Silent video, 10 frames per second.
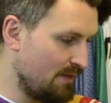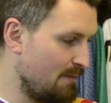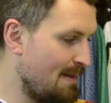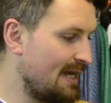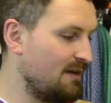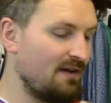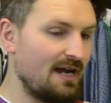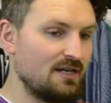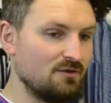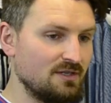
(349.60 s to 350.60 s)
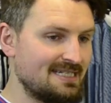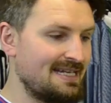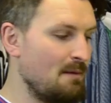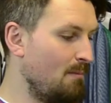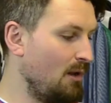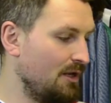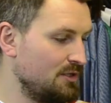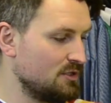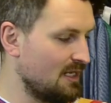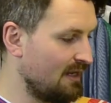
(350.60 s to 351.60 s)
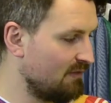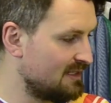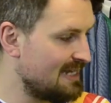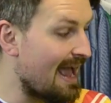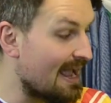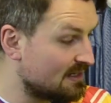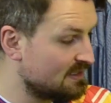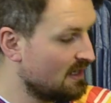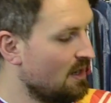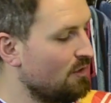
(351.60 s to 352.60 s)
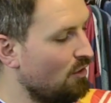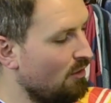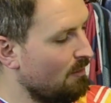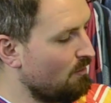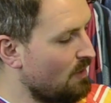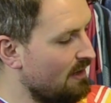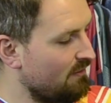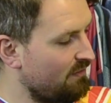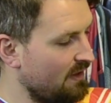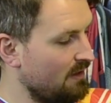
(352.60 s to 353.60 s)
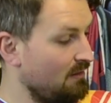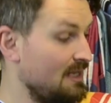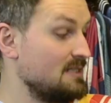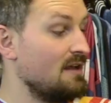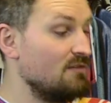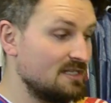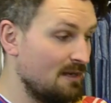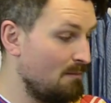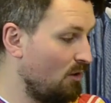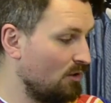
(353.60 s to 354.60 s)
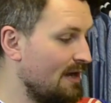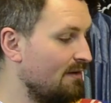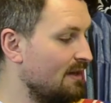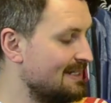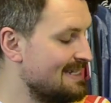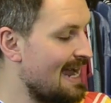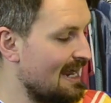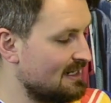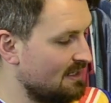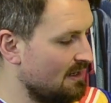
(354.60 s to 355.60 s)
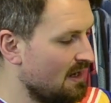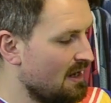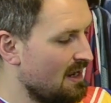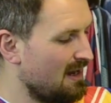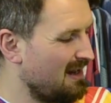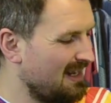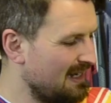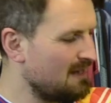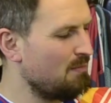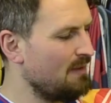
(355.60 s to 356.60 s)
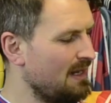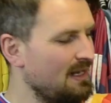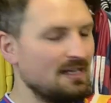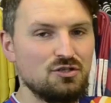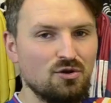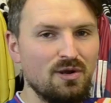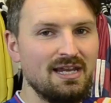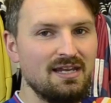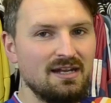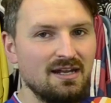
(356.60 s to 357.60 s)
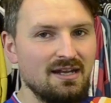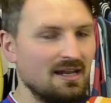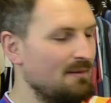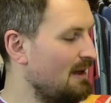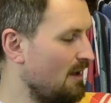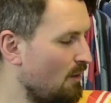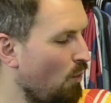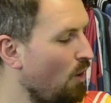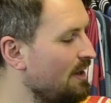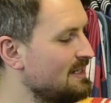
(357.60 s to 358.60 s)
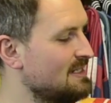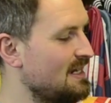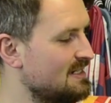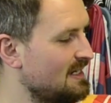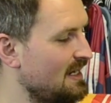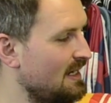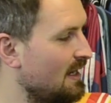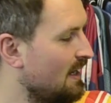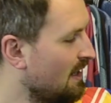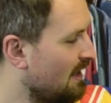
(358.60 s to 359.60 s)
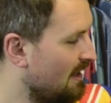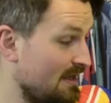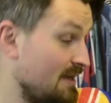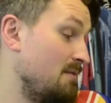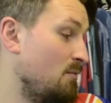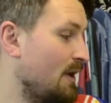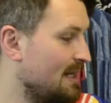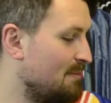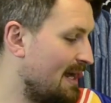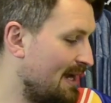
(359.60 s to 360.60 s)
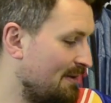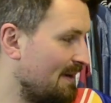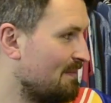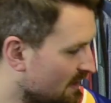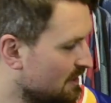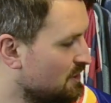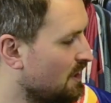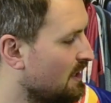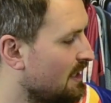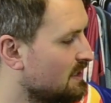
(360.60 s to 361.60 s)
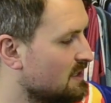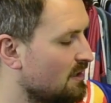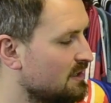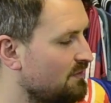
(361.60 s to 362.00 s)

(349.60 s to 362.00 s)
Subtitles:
manufacturer's symbol and just leave the text. Dortmund went for, let's leave the symbol, get rid of the text, and it did intrigue you, didn't it, about like, what is that C? Well, it did me anyway. This shirt then, so it's